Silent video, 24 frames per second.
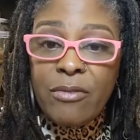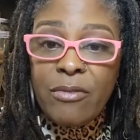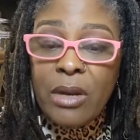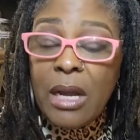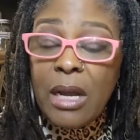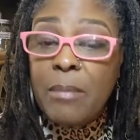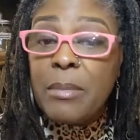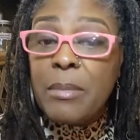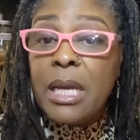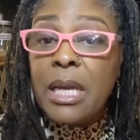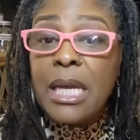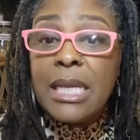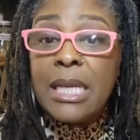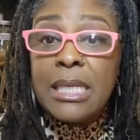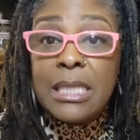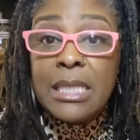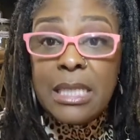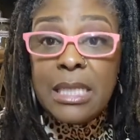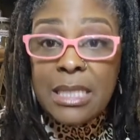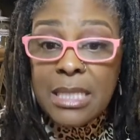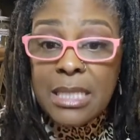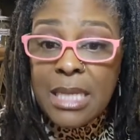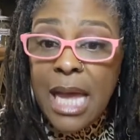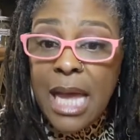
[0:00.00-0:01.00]
from
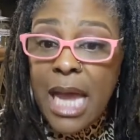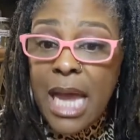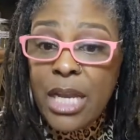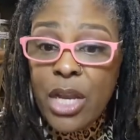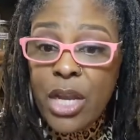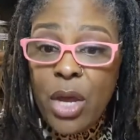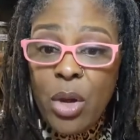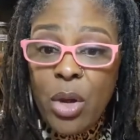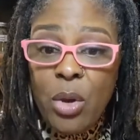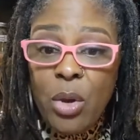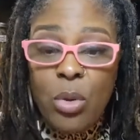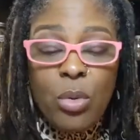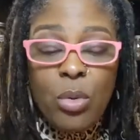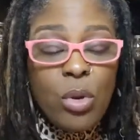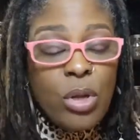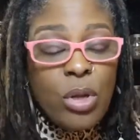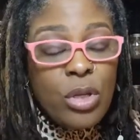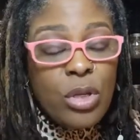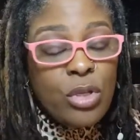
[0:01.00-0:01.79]
does not know,